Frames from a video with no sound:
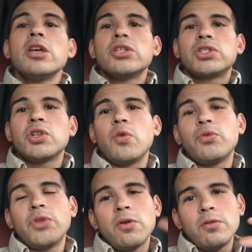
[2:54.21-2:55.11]
So
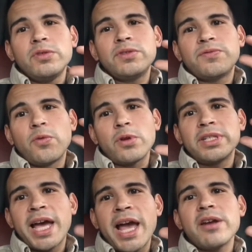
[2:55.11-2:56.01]
those 4
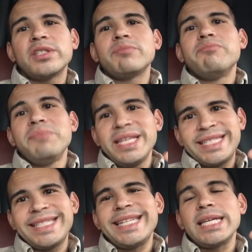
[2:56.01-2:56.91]
tires
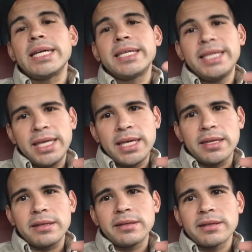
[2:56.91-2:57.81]
missed it
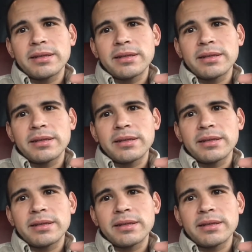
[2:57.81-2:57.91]
again.